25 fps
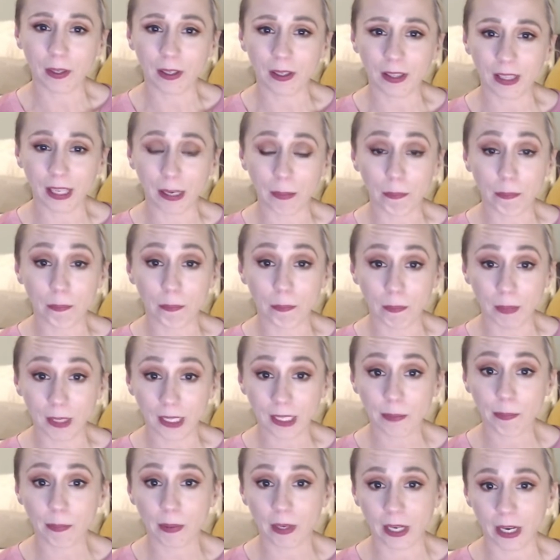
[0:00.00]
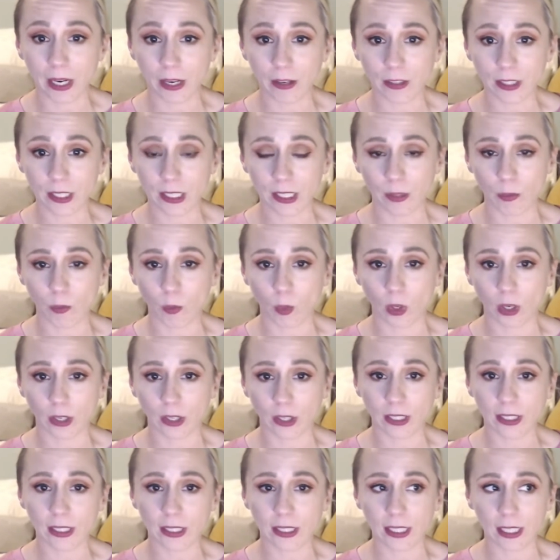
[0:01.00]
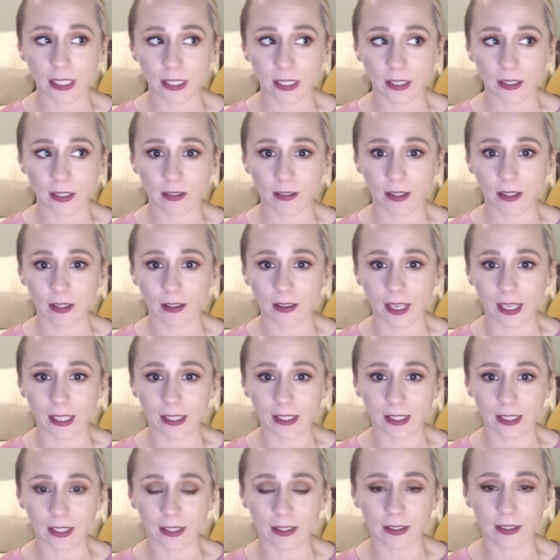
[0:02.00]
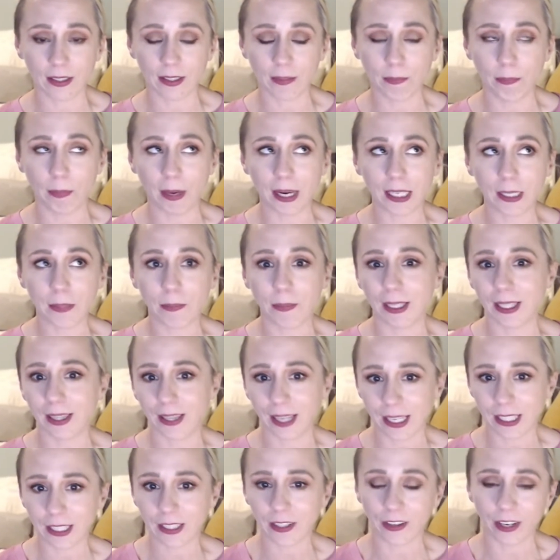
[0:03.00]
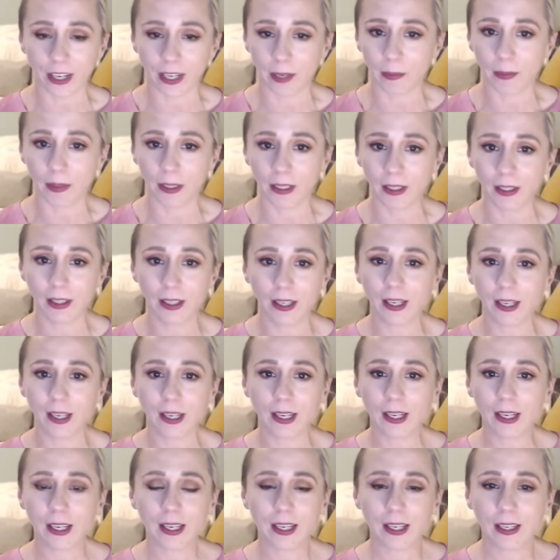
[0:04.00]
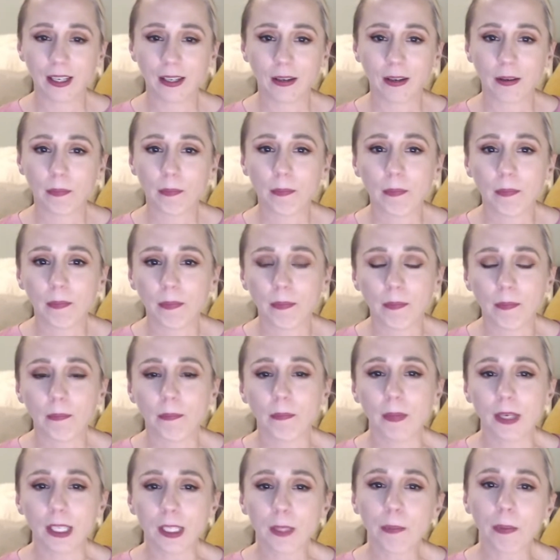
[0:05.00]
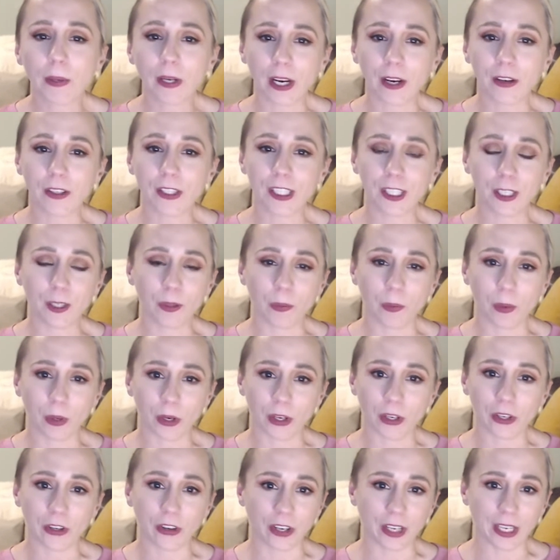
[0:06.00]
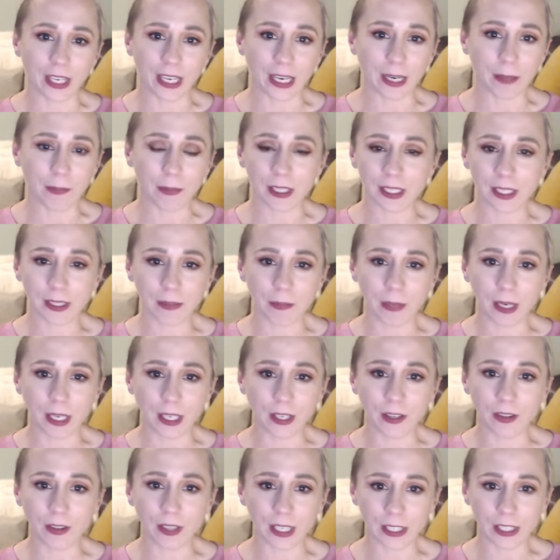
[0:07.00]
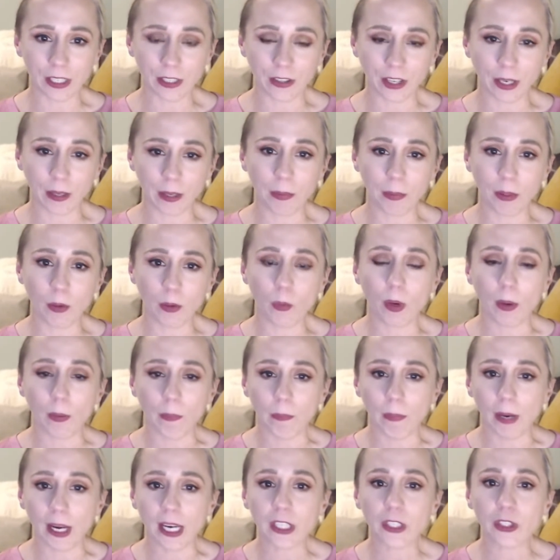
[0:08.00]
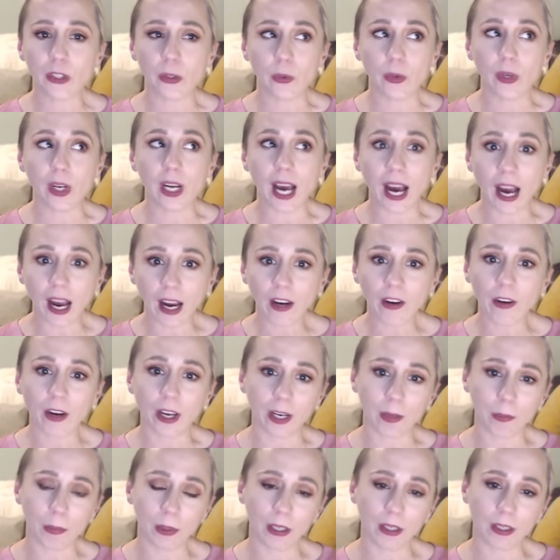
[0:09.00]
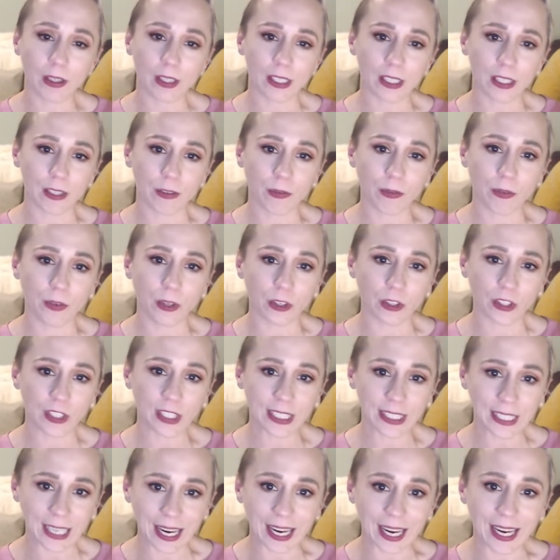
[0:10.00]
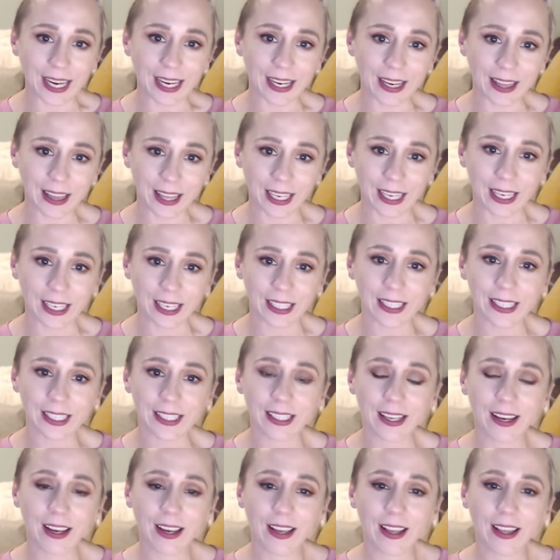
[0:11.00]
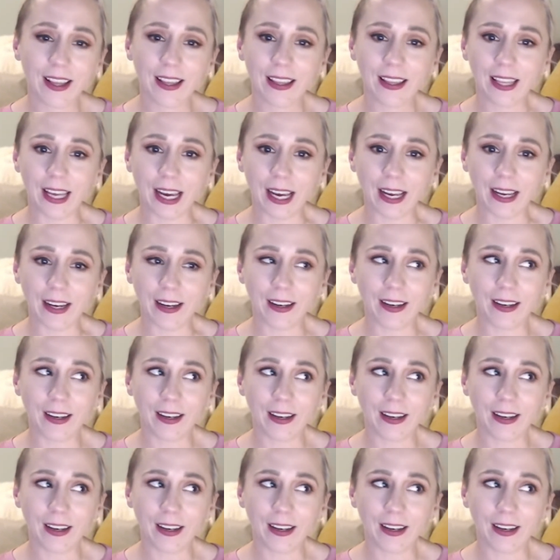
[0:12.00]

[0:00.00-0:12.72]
that mispronouncing words makes me less credible. Mispronouncing a word or a name doesn't make you less credible. What makes you not credible is if you're saying things that